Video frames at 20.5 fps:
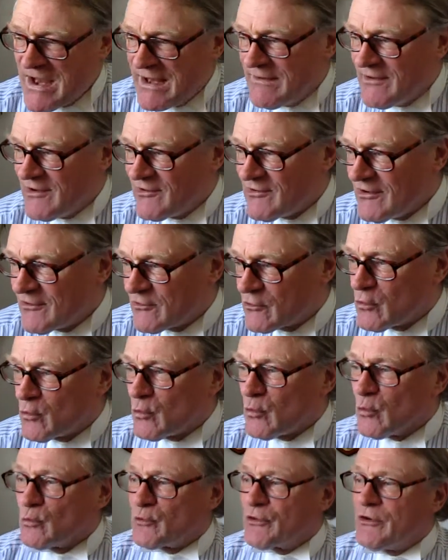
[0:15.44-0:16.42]
This is
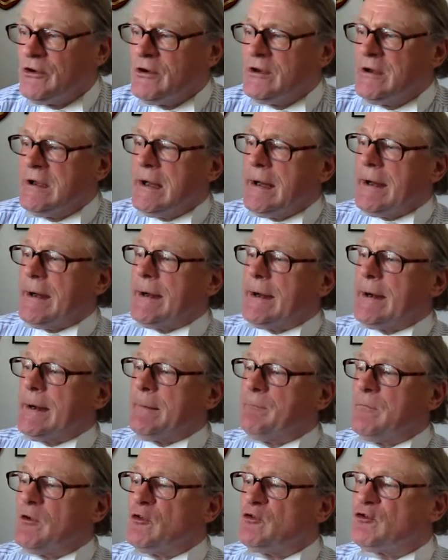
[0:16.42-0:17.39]
called
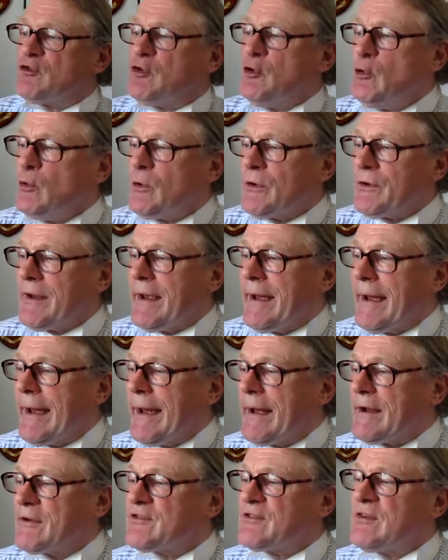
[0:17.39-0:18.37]

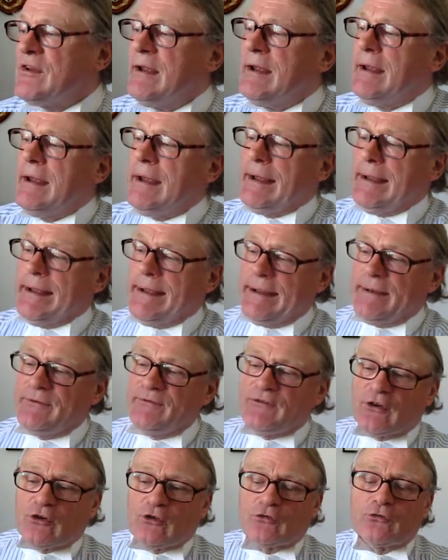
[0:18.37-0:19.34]
Tugendhat
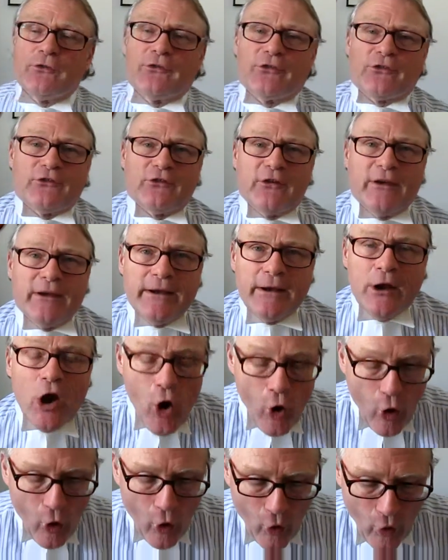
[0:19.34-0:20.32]
and Christie
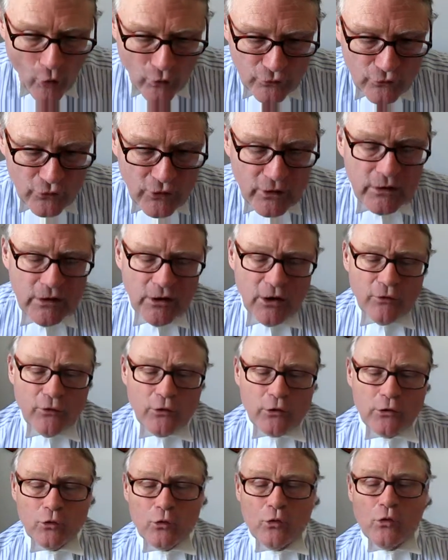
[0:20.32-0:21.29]
on
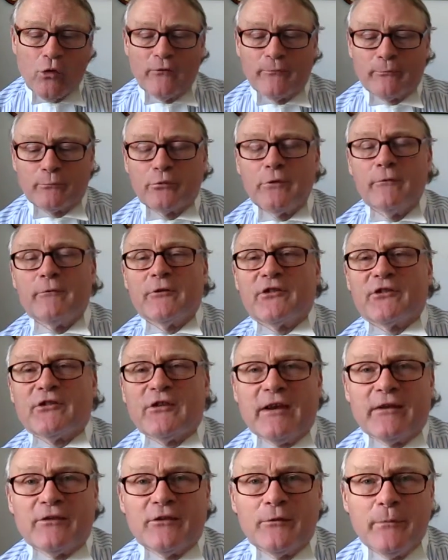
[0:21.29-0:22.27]
the Law of
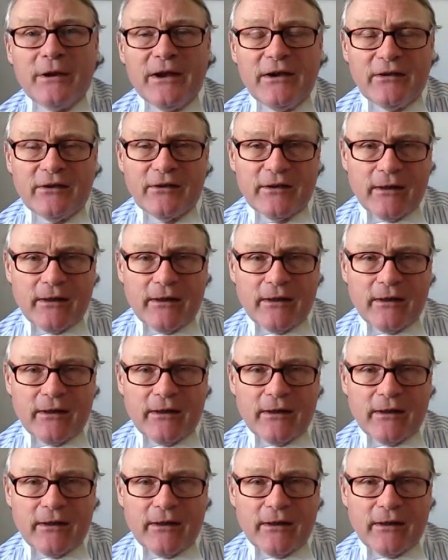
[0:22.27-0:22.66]
Privacy and the Media.